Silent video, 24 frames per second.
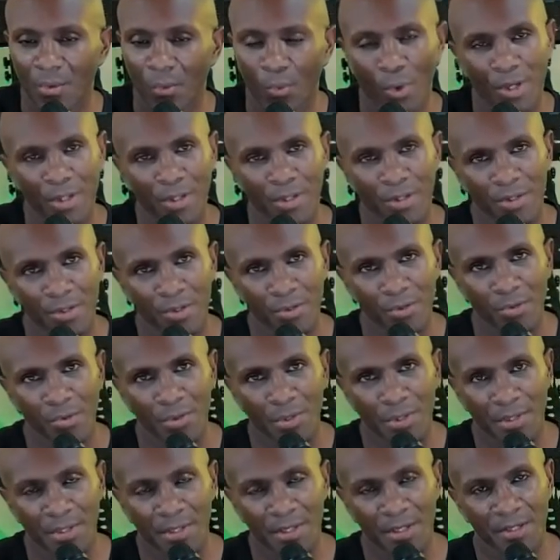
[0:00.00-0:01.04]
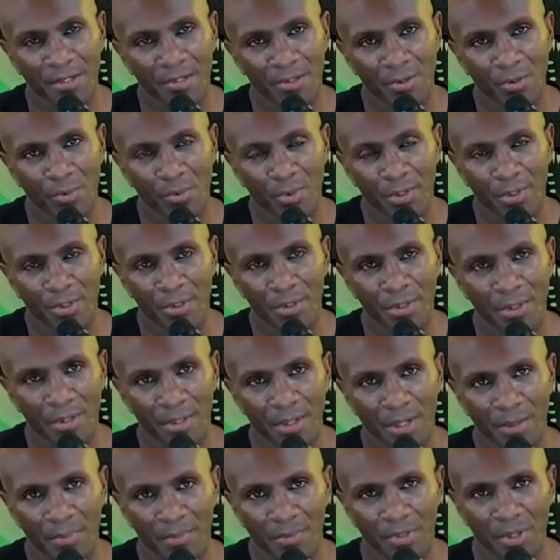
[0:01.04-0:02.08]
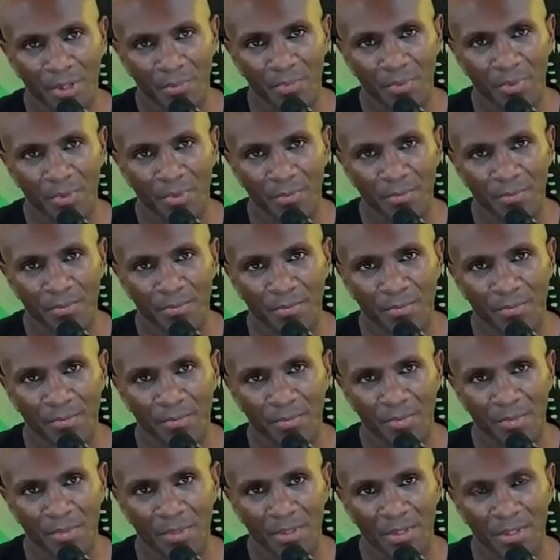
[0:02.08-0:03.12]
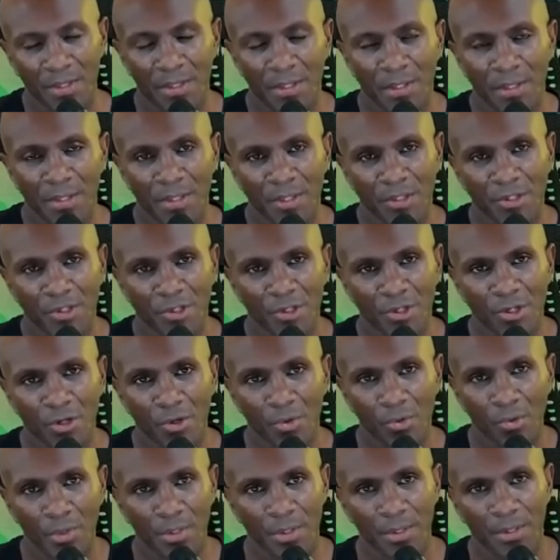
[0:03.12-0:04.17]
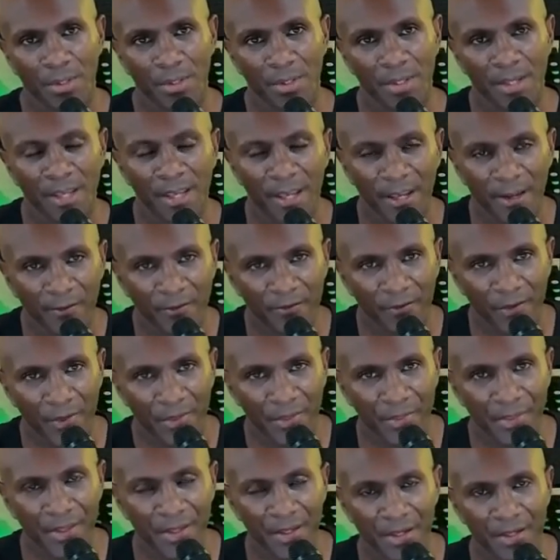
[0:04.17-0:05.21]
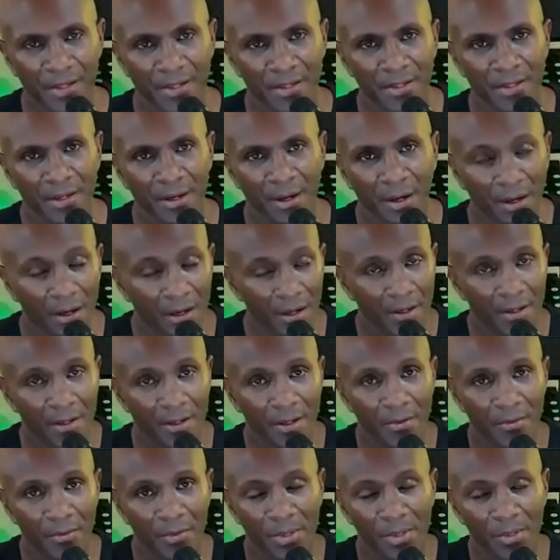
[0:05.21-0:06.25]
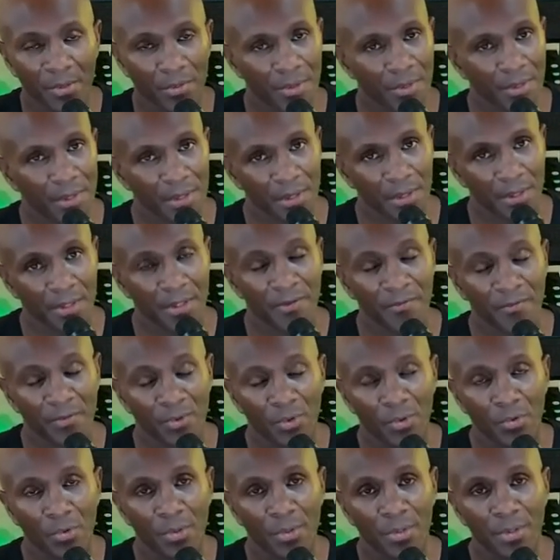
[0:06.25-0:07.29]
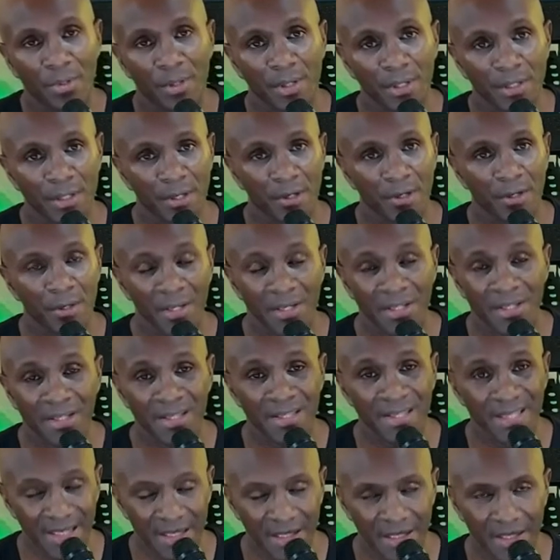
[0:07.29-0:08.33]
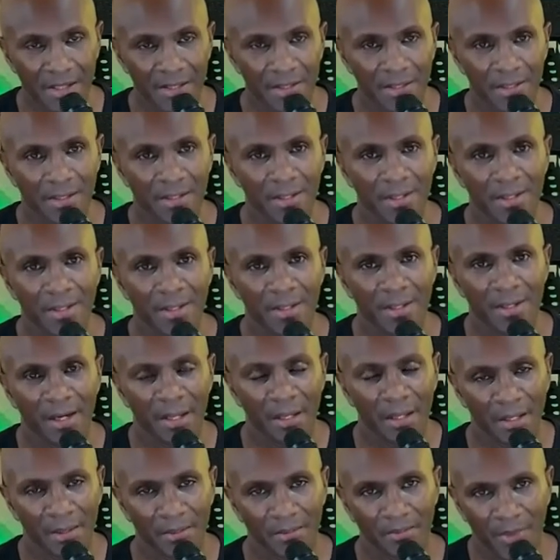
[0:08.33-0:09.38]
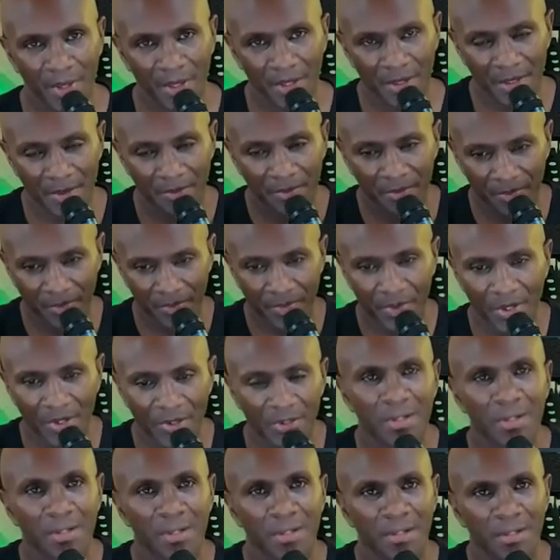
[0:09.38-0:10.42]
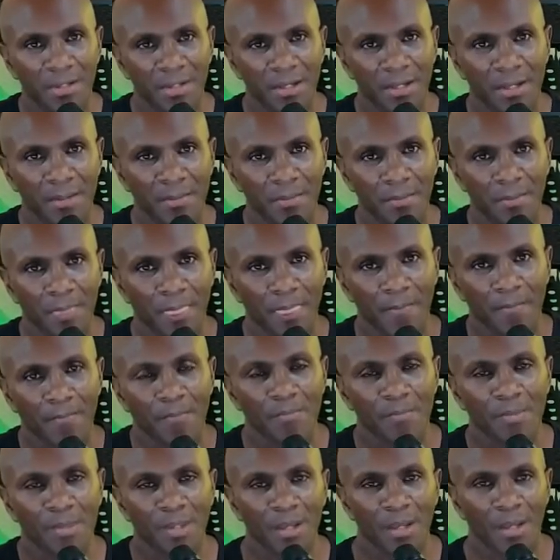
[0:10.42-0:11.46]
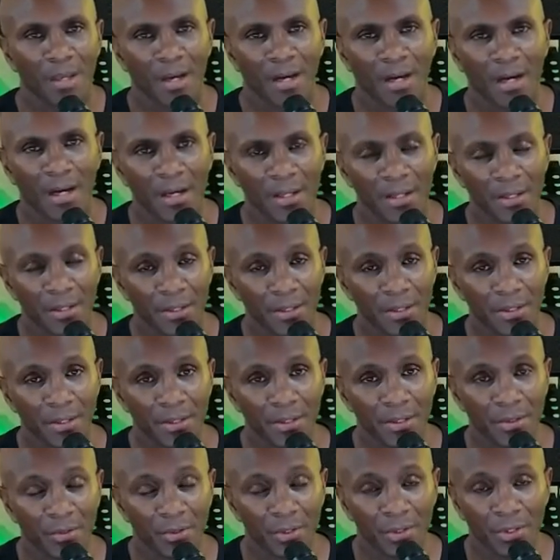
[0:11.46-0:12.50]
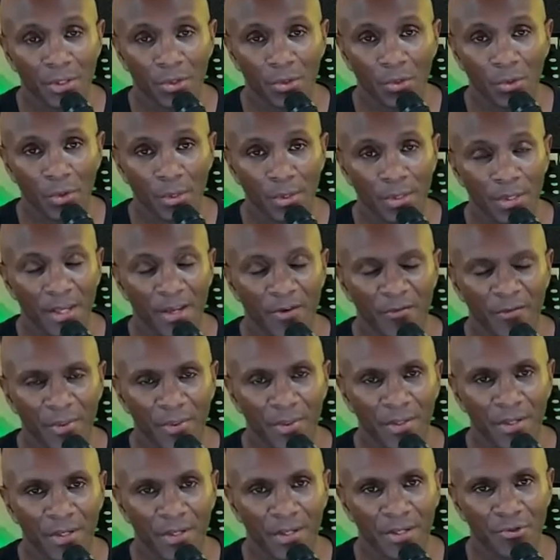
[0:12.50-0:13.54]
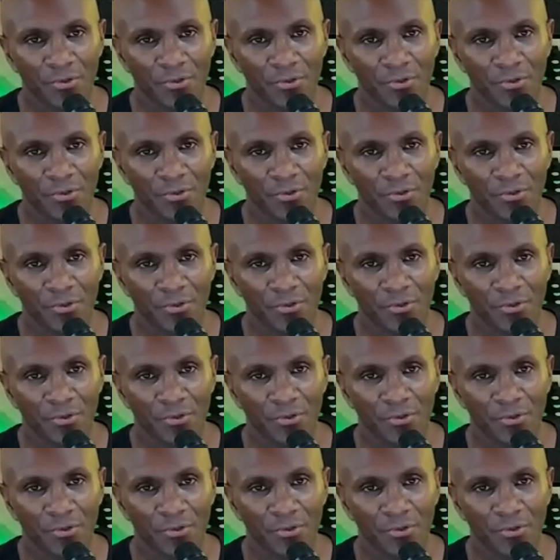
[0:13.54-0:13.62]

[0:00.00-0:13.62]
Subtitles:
when you start your Windows laptop, it essentially loads everything, all the resources, even those that are not needed at a particular time. It loads everything